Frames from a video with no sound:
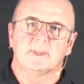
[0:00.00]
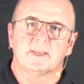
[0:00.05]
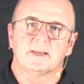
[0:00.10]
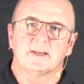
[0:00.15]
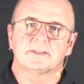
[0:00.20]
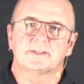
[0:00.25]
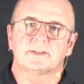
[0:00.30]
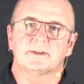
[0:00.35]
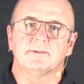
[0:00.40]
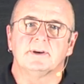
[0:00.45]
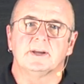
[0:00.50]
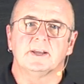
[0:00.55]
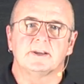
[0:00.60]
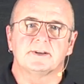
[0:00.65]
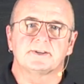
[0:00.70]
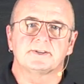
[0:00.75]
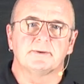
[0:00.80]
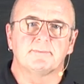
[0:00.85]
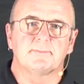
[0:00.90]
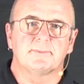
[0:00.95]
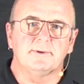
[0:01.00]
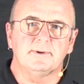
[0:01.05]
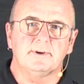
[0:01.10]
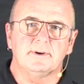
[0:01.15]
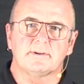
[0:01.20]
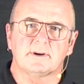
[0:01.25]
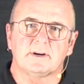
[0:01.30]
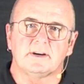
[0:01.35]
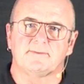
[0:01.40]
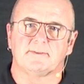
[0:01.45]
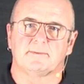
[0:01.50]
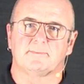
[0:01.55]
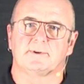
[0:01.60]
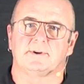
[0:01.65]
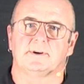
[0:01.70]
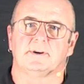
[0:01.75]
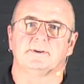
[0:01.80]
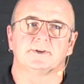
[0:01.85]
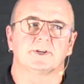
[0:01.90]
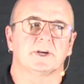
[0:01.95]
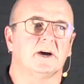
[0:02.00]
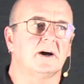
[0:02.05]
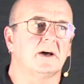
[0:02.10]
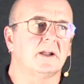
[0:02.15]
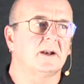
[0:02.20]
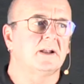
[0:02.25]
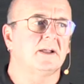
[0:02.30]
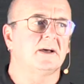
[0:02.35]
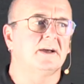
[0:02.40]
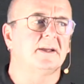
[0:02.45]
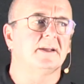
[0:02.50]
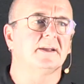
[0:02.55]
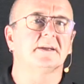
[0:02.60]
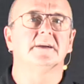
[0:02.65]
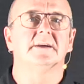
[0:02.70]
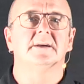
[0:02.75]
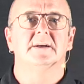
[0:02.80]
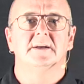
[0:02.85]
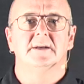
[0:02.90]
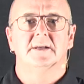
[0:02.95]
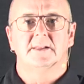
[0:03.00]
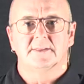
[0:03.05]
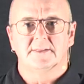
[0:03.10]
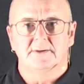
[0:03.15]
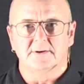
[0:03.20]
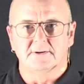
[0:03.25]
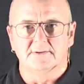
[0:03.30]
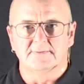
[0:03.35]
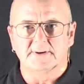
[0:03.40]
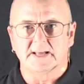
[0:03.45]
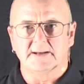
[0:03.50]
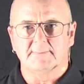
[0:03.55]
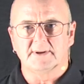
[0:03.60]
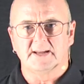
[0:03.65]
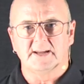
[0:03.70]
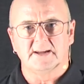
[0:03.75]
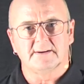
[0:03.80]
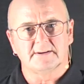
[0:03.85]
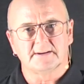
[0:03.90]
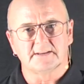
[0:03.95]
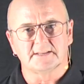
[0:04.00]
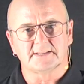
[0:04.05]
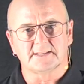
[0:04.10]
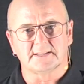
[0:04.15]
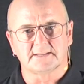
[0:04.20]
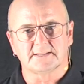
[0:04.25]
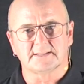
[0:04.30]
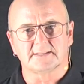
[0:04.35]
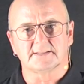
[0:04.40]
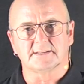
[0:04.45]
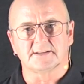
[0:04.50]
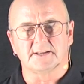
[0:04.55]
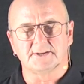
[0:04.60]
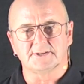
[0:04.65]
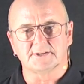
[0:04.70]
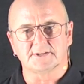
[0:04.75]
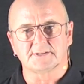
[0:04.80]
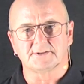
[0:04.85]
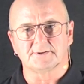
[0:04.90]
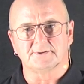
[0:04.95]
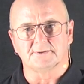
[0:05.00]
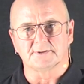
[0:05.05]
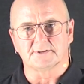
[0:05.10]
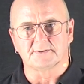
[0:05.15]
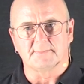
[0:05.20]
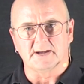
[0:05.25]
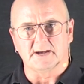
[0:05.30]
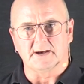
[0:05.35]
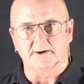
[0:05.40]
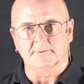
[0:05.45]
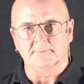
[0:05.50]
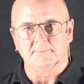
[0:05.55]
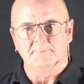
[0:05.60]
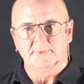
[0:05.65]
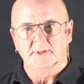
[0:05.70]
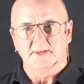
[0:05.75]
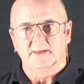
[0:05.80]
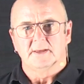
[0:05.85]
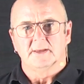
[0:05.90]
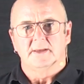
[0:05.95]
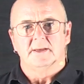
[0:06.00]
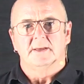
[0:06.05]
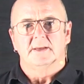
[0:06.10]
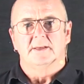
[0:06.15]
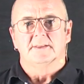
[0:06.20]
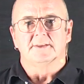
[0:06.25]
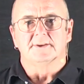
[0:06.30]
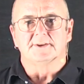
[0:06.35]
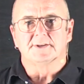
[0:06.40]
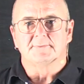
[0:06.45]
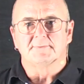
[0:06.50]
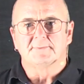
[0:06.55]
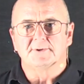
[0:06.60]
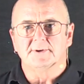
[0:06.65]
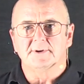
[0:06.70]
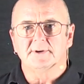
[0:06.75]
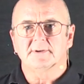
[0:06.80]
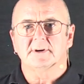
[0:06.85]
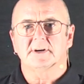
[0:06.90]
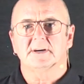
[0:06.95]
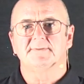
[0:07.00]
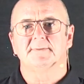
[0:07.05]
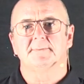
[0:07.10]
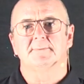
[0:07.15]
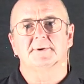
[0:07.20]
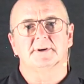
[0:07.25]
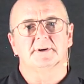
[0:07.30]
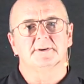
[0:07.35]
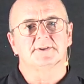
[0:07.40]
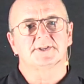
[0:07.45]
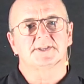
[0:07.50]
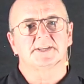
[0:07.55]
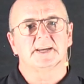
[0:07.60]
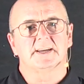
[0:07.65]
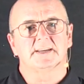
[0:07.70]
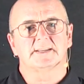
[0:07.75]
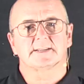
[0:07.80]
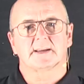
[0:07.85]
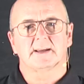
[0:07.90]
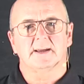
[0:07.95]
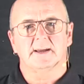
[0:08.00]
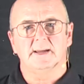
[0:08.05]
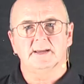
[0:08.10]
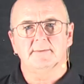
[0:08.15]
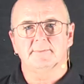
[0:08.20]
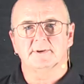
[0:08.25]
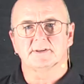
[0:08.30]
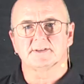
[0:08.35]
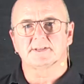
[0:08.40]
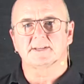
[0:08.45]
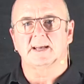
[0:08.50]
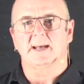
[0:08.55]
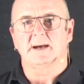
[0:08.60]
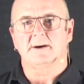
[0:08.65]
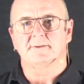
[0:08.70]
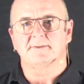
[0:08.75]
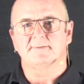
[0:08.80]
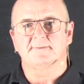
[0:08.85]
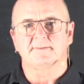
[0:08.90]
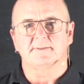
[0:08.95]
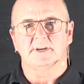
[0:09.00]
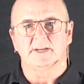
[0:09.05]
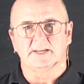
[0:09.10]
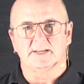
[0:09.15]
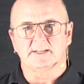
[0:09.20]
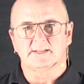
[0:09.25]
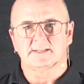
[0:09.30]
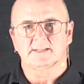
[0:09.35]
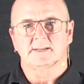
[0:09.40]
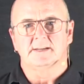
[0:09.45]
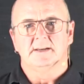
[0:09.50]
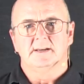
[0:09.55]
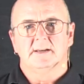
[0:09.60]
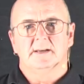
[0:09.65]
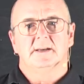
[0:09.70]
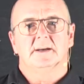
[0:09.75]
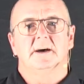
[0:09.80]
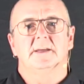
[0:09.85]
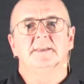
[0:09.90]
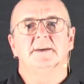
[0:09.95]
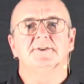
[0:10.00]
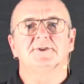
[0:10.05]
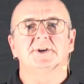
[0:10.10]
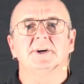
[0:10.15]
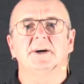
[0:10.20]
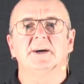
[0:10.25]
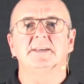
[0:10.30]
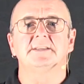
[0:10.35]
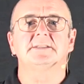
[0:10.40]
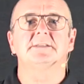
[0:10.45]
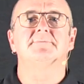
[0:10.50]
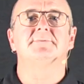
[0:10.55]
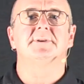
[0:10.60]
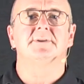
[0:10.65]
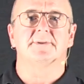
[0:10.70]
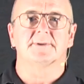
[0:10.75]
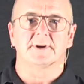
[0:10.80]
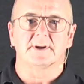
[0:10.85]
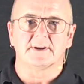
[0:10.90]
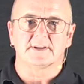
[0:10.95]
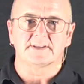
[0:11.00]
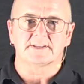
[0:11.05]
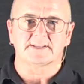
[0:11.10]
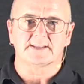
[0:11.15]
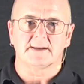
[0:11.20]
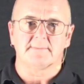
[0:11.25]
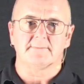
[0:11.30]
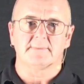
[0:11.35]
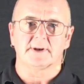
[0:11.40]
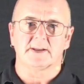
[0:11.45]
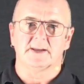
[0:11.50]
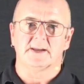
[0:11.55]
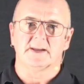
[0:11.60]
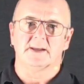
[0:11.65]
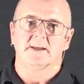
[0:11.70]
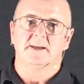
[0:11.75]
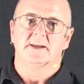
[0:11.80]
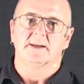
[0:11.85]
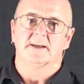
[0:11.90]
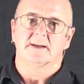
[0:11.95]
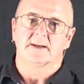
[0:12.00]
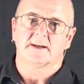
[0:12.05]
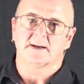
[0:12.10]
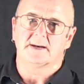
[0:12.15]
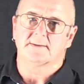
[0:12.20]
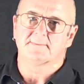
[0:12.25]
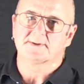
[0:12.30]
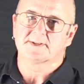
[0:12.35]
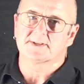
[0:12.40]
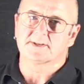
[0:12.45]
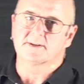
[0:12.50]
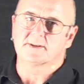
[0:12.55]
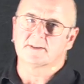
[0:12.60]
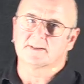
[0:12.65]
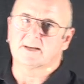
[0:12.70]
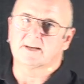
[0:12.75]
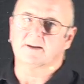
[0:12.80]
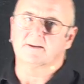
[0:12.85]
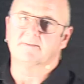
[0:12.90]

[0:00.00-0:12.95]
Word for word: And so in a de Bruijn graph approach, unlike the overlap layout consensus that I just talked about, the de Bruijn graph approach takes k-mers out of reads and then tries to build an assembly absent that